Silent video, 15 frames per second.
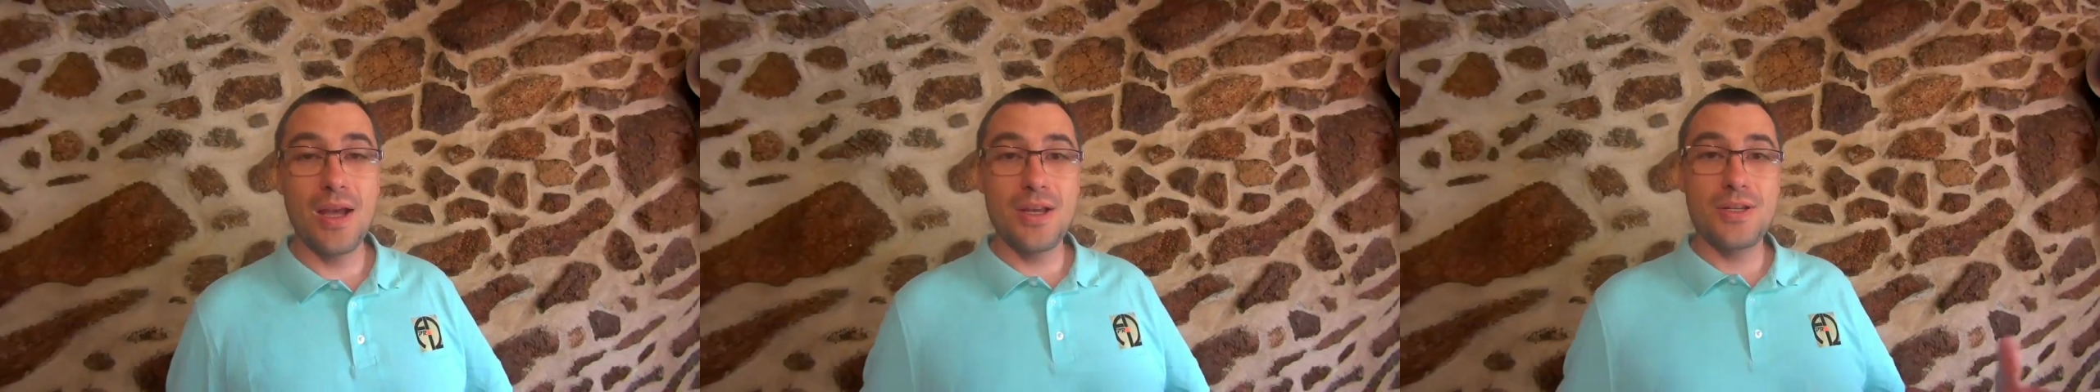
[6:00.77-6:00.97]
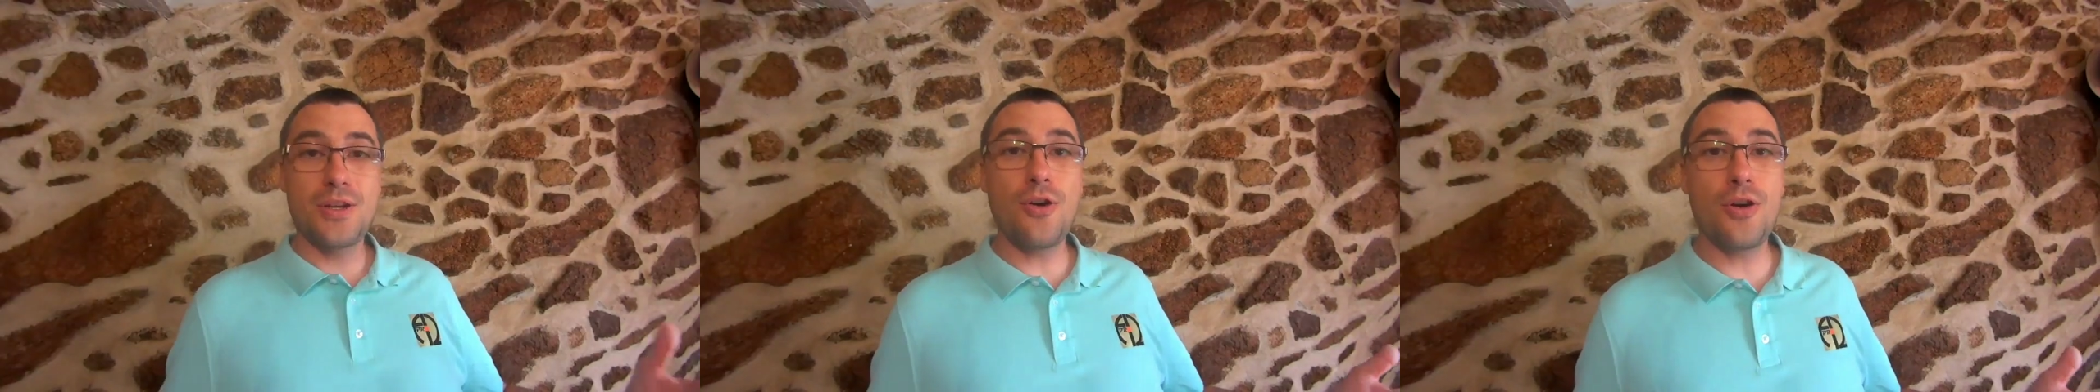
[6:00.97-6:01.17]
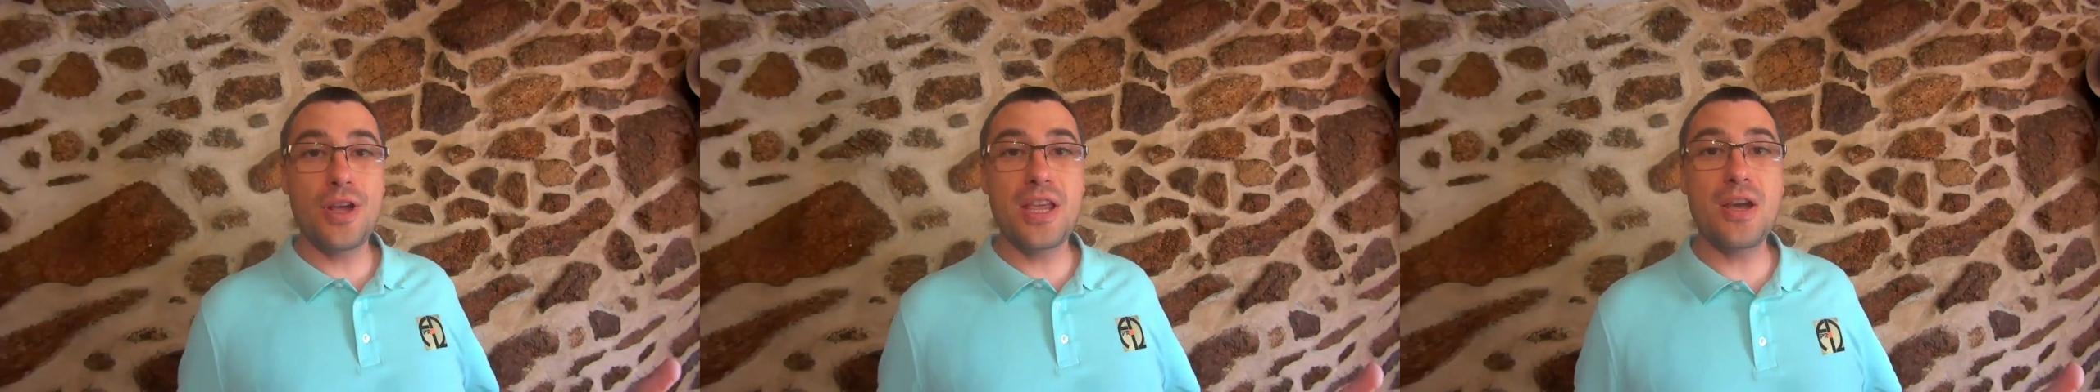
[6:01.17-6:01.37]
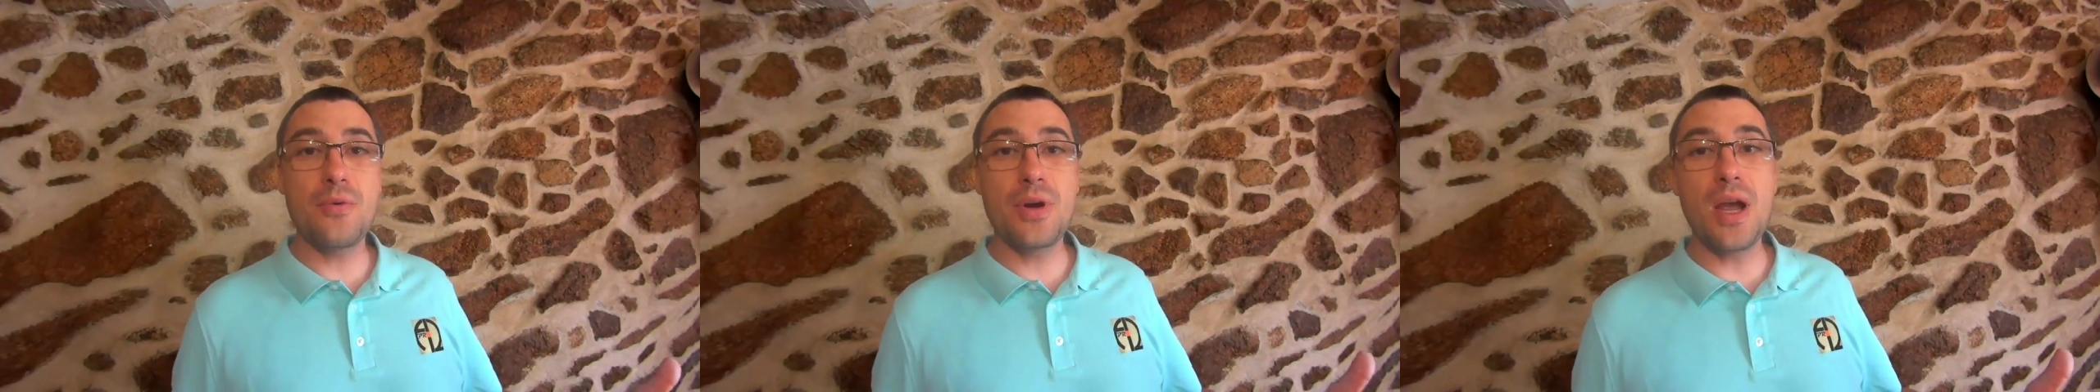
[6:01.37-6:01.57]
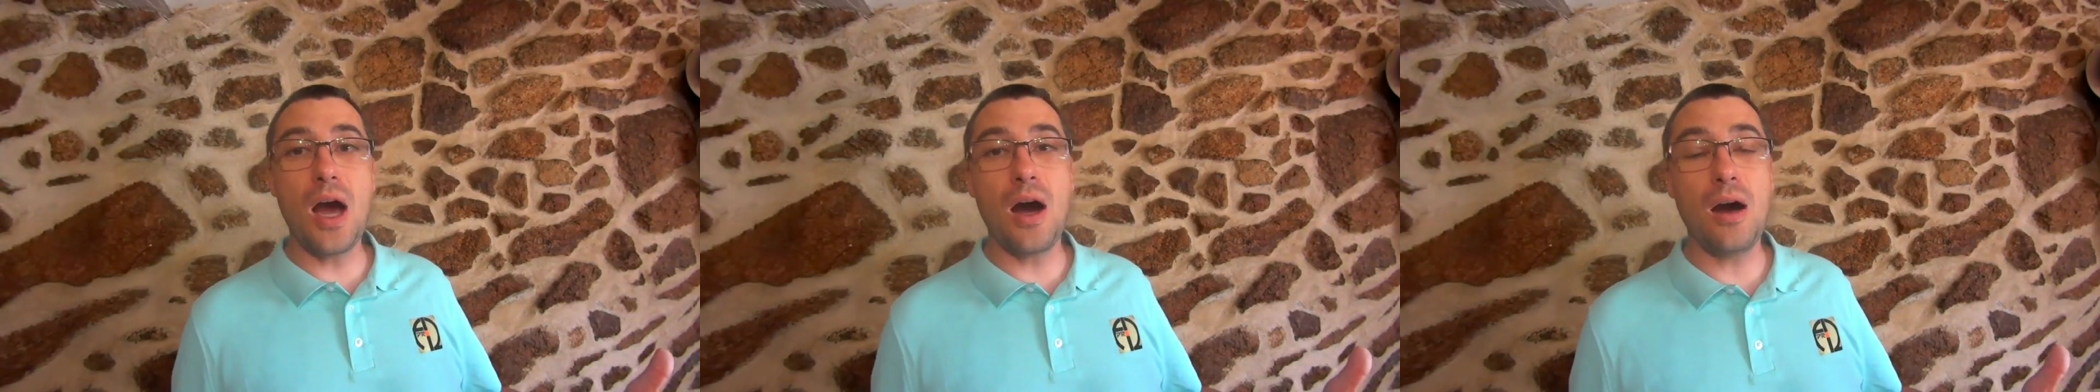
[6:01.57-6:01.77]
So here
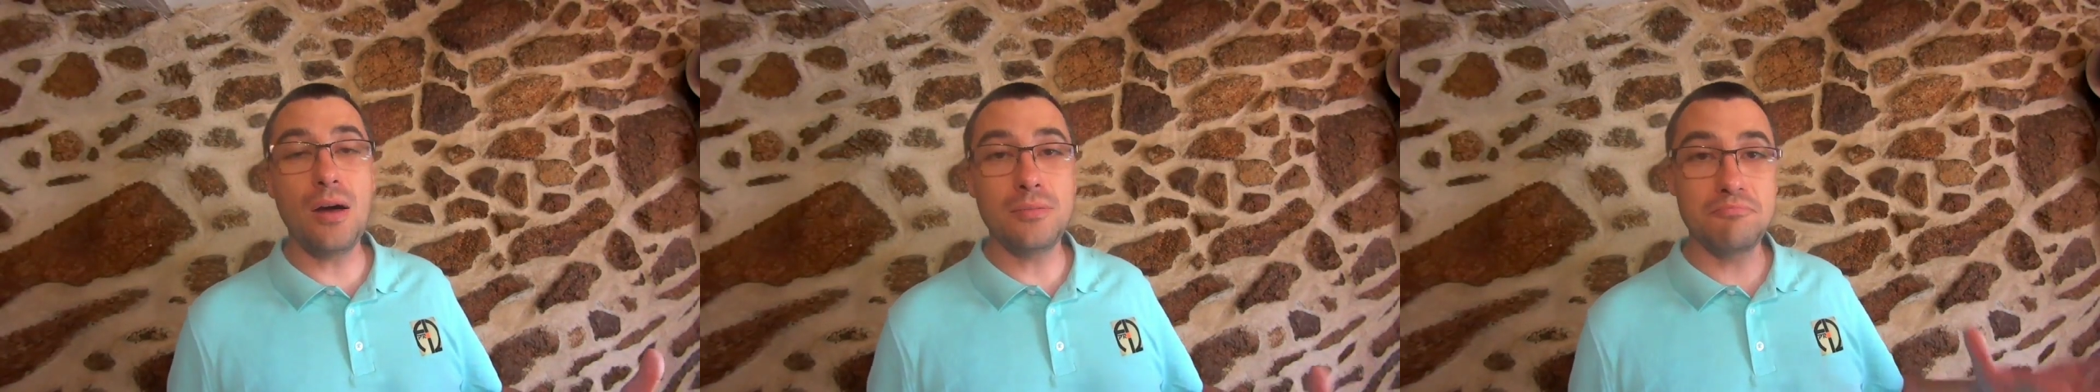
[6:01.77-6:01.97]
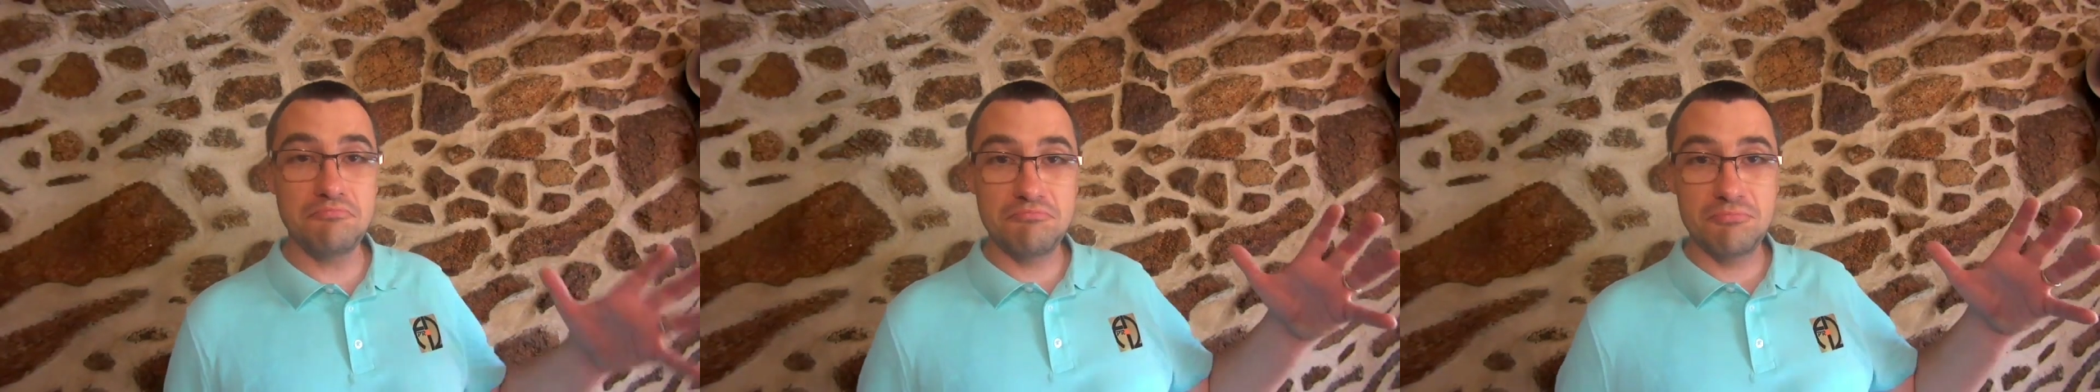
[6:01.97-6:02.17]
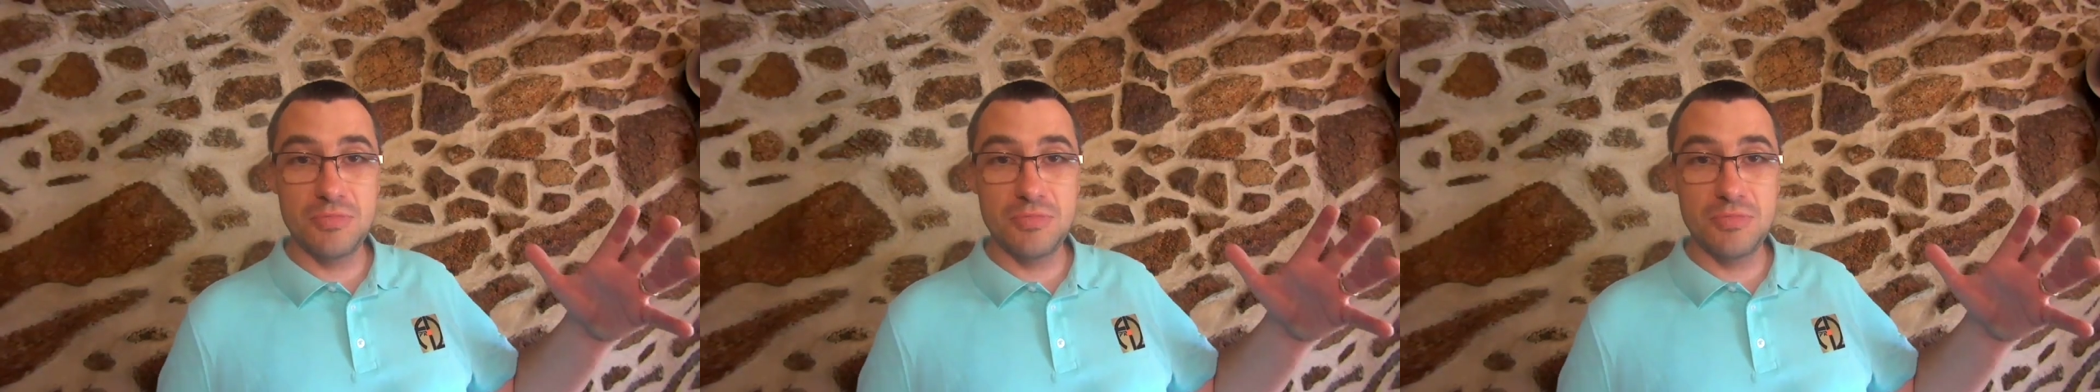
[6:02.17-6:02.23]
we are.